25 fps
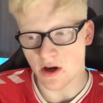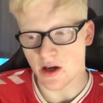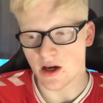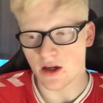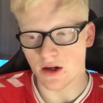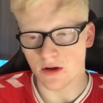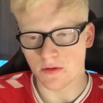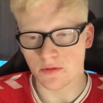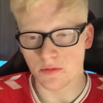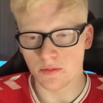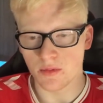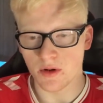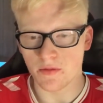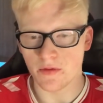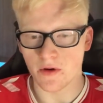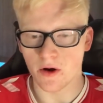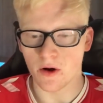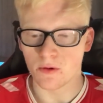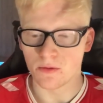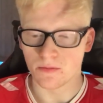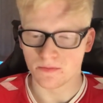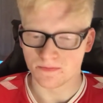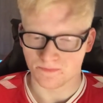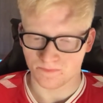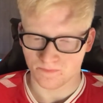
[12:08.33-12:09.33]
header from
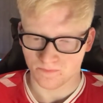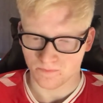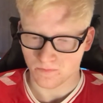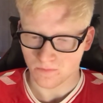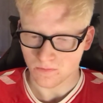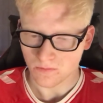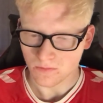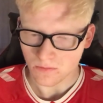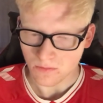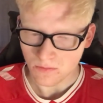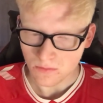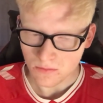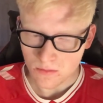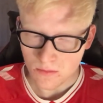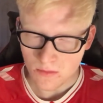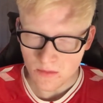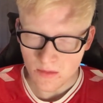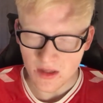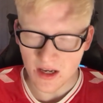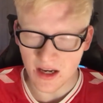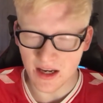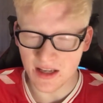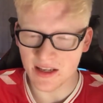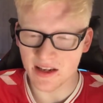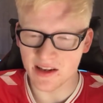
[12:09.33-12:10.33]
Lavelle.
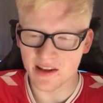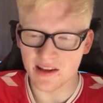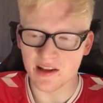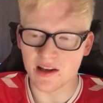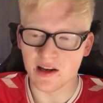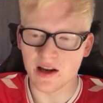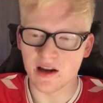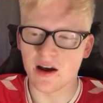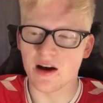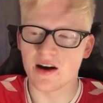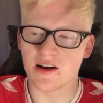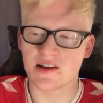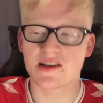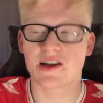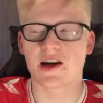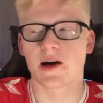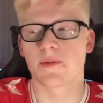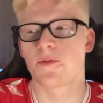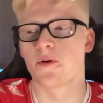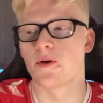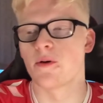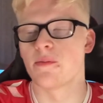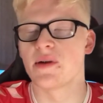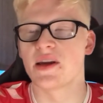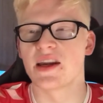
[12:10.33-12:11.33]
And then in the last
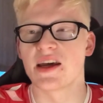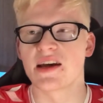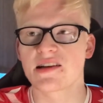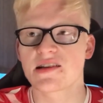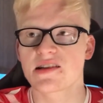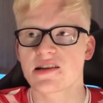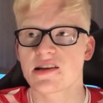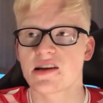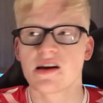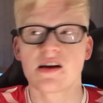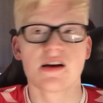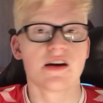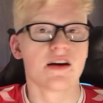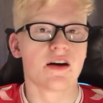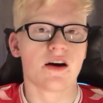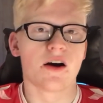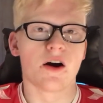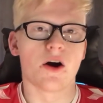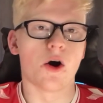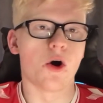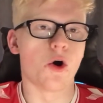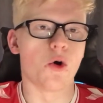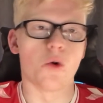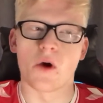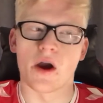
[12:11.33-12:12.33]
couple of minutes,
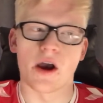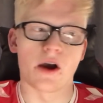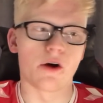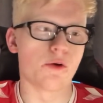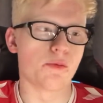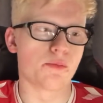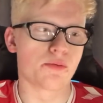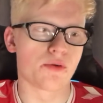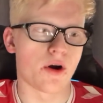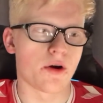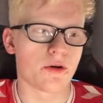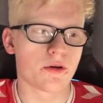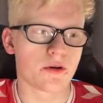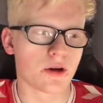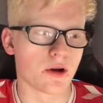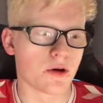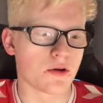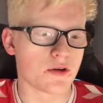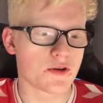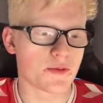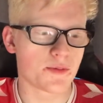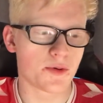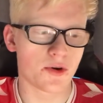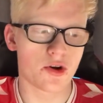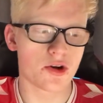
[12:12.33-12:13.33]
all hell broke
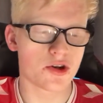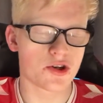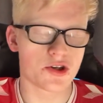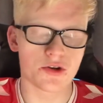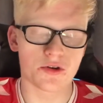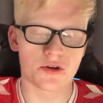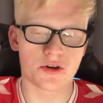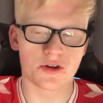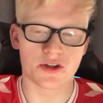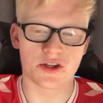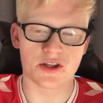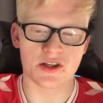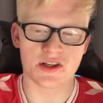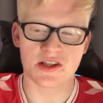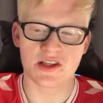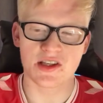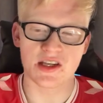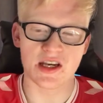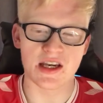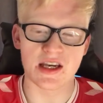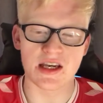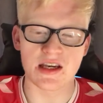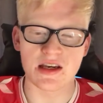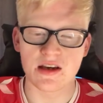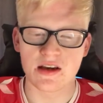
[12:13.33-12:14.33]
loose because you could just
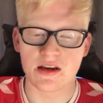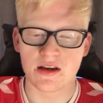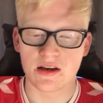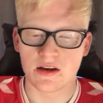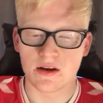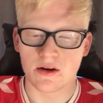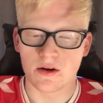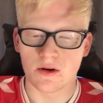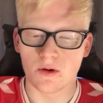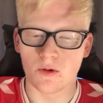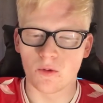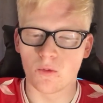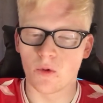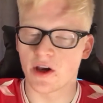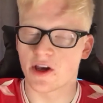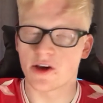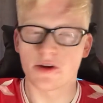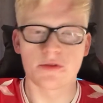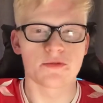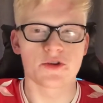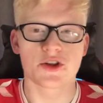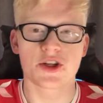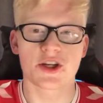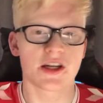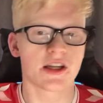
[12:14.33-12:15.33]
see
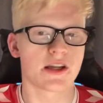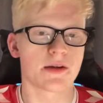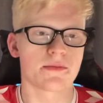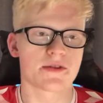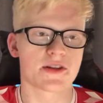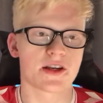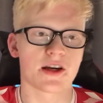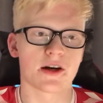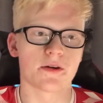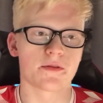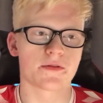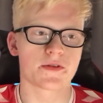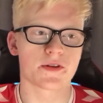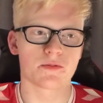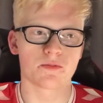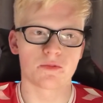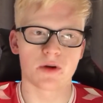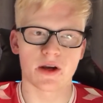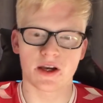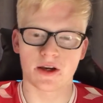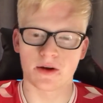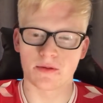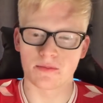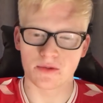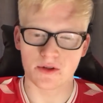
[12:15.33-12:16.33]
Wycombe shit themselves.
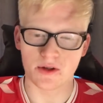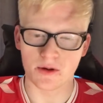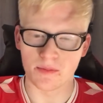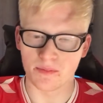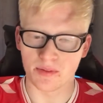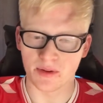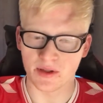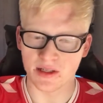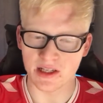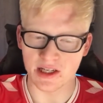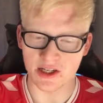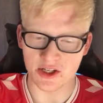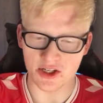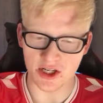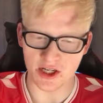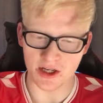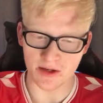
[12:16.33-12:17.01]
Wycombe completely shit